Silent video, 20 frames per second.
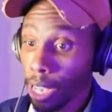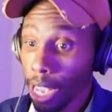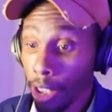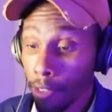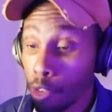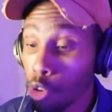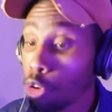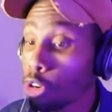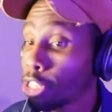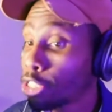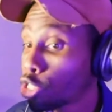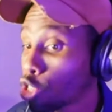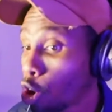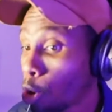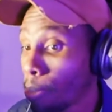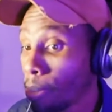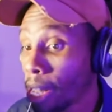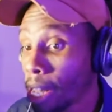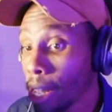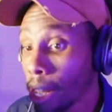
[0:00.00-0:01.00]
If you would have
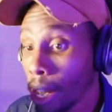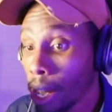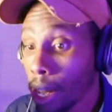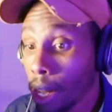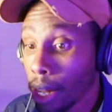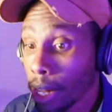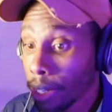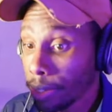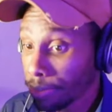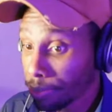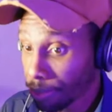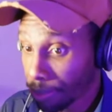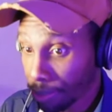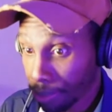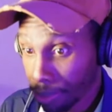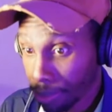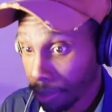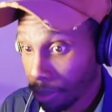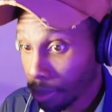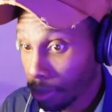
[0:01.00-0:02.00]
told me
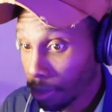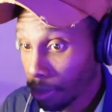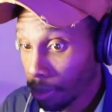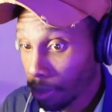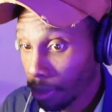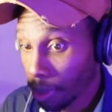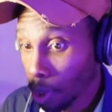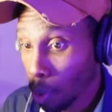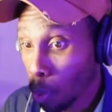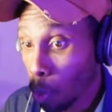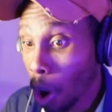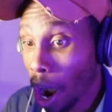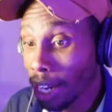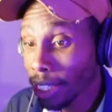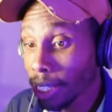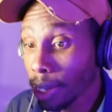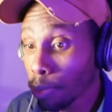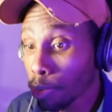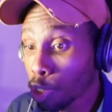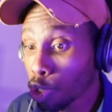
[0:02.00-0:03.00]

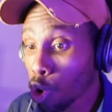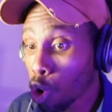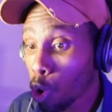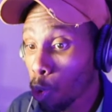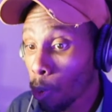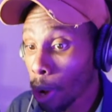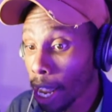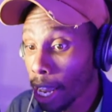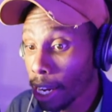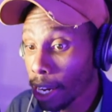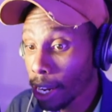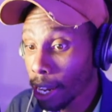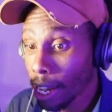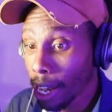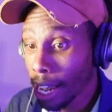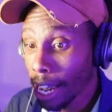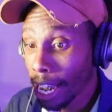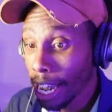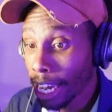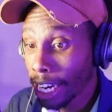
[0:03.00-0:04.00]
Washington was going to win
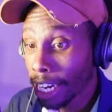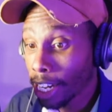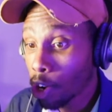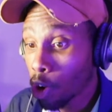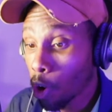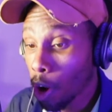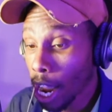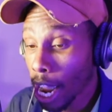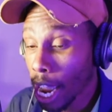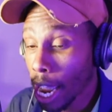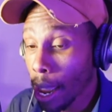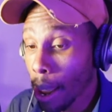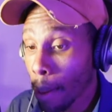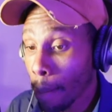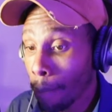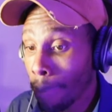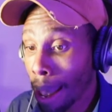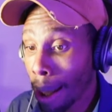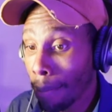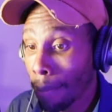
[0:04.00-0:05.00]
and then go ahead
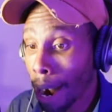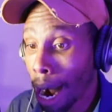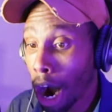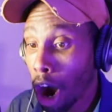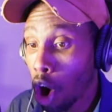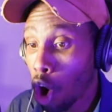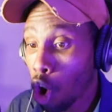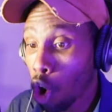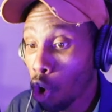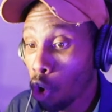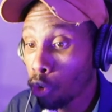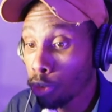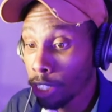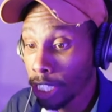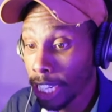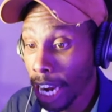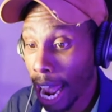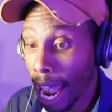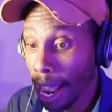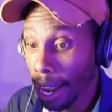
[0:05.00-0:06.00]
and bet my whole
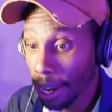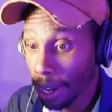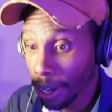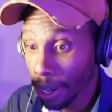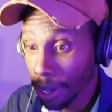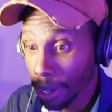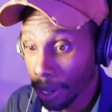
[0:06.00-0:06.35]
check,